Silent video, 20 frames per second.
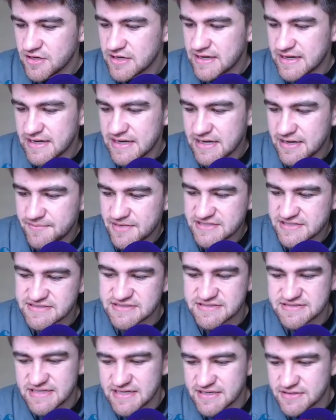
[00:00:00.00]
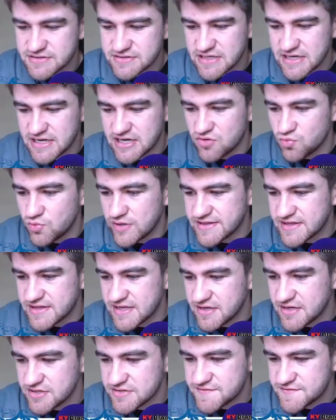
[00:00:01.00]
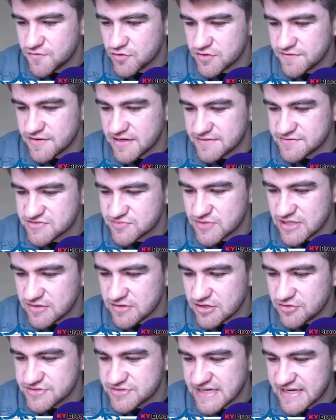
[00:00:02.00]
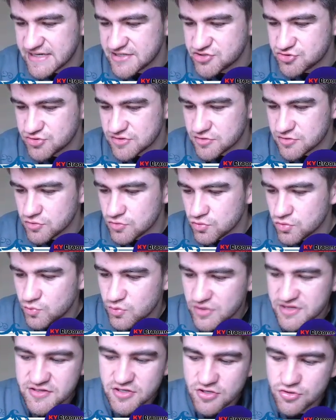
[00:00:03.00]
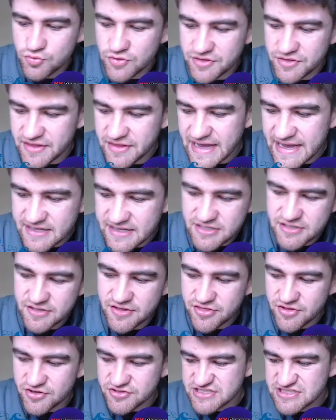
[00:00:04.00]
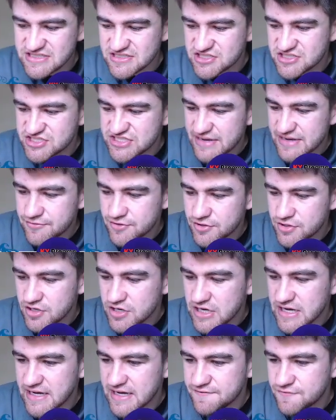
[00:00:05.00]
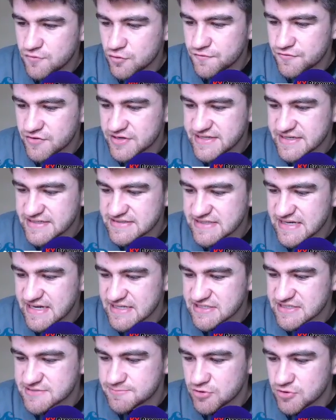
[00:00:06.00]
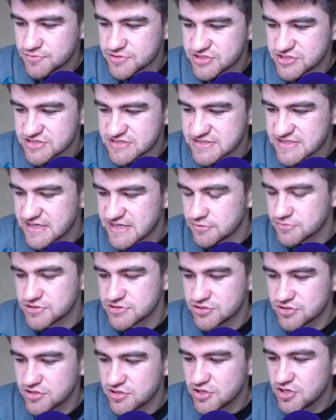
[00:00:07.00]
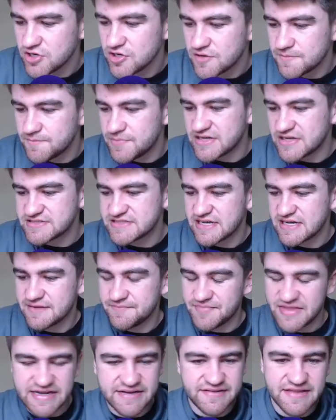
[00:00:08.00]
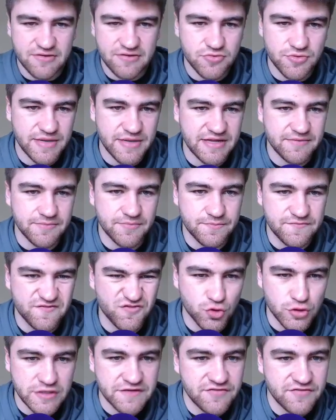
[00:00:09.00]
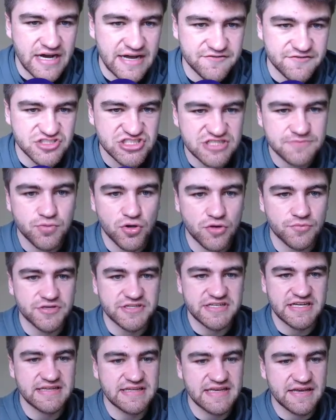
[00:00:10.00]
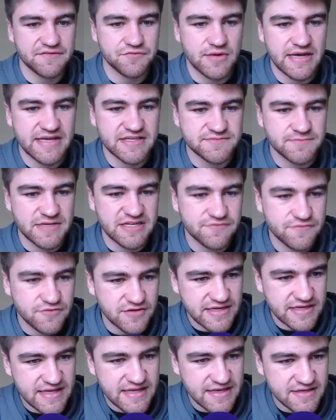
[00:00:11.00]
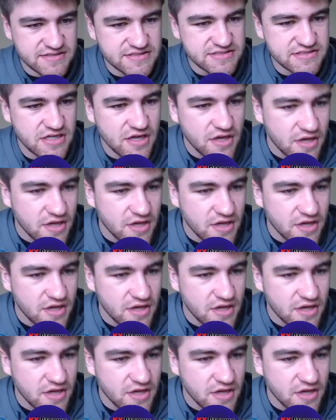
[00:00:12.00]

Um, as I said, uh, Wedland 45 as well. O'Dea trickle window with a 37. Uh, four free kicks against probably just killed her. But um, yeah, that would have been 45 if she probably didn't give away as many free kicks.